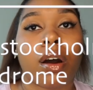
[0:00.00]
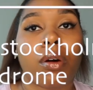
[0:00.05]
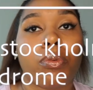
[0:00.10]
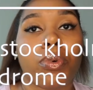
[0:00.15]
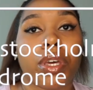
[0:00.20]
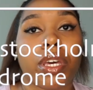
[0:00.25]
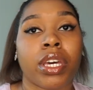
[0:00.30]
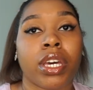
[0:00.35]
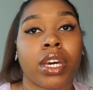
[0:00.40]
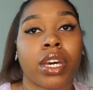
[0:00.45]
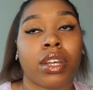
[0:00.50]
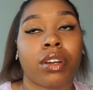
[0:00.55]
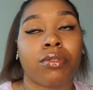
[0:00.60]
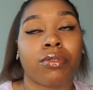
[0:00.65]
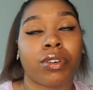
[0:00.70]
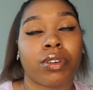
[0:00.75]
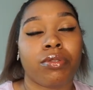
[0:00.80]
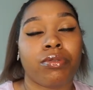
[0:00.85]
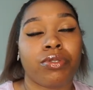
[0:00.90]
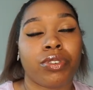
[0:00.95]
We can
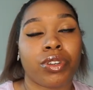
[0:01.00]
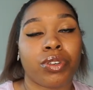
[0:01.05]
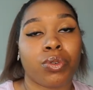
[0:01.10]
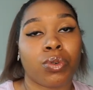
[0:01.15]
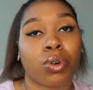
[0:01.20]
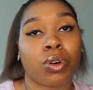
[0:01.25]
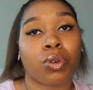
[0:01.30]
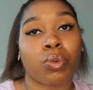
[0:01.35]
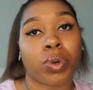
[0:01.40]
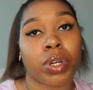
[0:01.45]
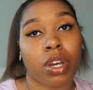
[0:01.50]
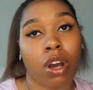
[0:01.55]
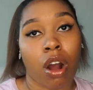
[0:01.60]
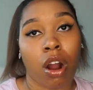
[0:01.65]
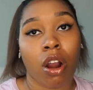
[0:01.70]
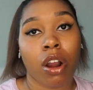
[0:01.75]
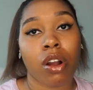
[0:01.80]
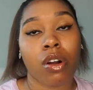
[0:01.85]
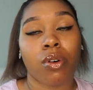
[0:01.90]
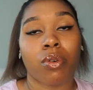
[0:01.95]
review, or we
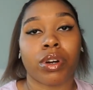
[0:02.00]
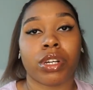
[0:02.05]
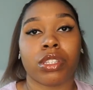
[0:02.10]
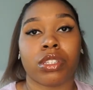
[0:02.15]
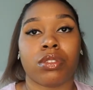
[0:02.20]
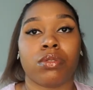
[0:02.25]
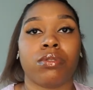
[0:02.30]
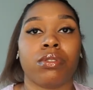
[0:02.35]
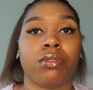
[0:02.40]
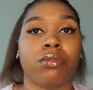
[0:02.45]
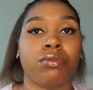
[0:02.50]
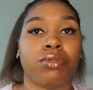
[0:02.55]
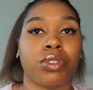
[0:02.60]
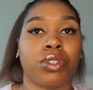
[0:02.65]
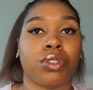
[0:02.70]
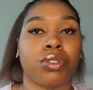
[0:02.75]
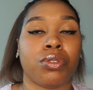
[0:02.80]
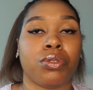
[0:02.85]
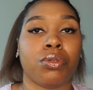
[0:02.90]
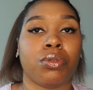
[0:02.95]
are going to
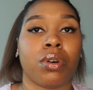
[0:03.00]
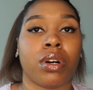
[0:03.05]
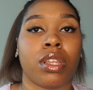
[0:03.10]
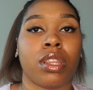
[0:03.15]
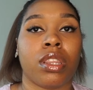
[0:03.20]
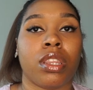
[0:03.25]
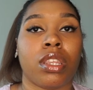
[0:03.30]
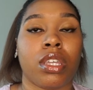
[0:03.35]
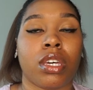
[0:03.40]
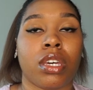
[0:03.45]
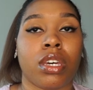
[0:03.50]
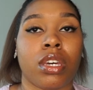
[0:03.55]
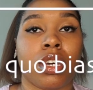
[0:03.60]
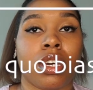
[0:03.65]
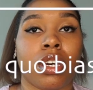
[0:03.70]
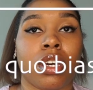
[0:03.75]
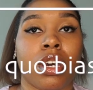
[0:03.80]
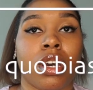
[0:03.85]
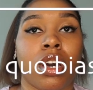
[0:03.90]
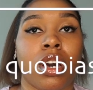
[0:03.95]
review,
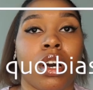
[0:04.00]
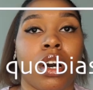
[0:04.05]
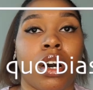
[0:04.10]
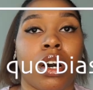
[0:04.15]
the